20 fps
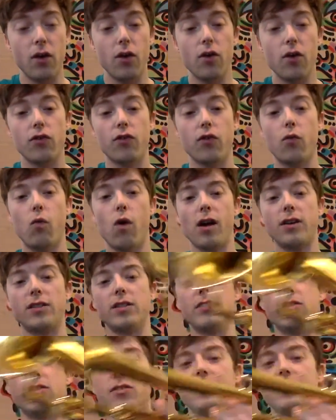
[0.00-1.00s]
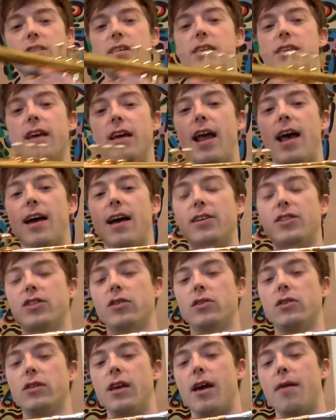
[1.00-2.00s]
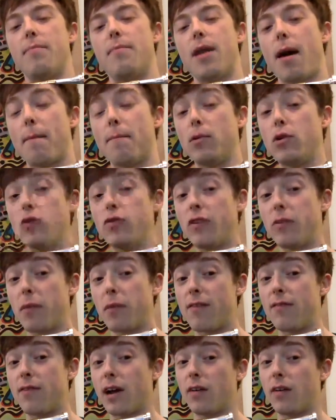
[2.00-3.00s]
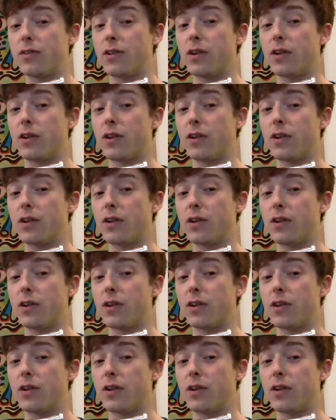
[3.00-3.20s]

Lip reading: So watch and you'll see that actually I'm not moving my valves at